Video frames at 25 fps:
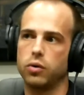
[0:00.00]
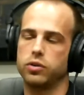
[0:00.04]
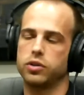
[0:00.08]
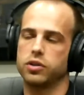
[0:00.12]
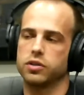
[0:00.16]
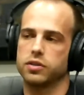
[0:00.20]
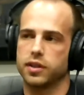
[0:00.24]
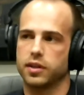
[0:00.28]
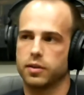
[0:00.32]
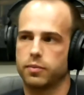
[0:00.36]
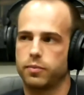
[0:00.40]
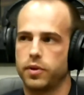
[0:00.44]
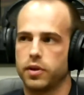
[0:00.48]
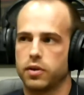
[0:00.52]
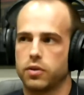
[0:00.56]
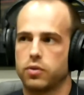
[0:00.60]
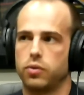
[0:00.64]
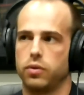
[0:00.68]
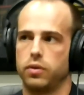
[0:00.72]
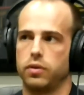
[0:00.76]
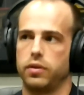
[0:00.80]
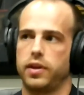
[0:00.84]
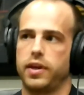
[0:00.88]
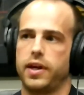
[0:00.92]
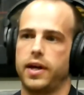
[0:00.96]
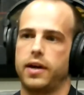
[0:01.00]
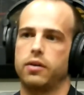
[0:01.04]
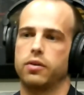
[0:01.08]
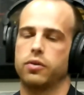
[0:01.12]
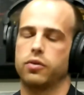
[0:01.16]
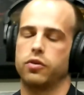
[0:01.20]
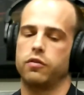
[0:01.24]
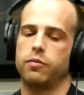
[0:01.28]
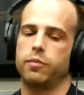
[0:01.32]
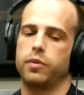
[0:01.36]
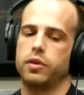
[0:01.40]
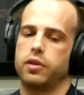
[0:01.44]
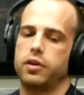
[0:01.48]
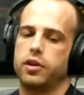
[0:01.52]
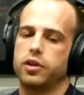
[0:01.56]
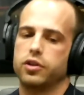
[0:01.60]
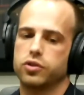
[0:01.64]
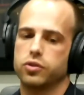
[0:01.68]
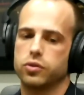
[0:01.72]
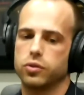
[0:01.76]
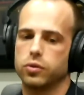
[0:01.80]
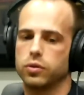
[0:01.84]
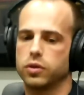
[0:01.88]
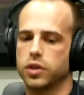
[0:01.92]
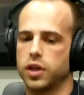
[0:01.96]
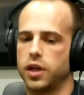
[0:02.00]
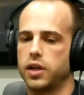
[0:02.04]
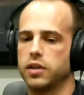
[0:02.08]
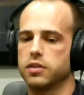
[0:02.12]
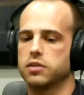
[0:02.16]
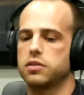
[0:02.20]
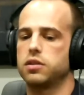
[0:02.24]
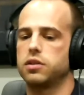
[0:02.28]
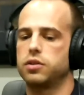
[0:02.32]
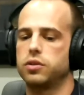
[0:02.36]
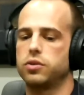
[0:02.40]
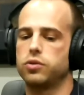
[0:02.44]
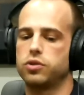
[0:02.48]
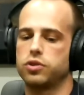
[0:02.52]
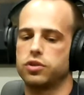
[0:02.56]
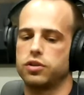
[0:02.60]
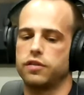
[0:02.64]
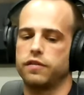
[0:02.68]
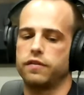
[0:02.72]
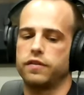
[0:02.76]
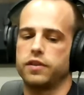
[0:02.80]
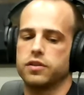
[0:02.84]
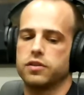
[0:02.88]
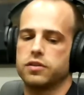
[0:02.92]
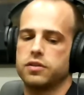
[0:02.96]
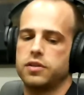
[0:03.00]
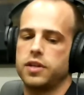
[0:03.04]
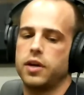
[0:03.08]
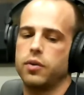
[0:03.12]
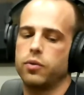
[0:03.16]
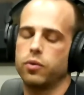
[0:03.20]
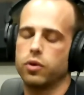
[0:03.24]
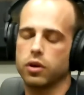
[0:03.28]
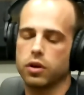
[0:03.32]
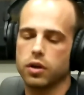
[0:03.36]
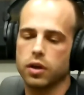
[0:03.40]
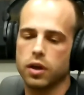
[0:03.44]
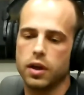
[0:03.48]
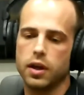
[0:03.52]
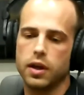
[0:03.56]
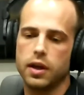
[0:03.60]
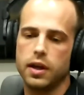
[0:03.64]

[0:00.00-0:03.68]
just like Bitcoin, the algorithm, the initial constitution of this network,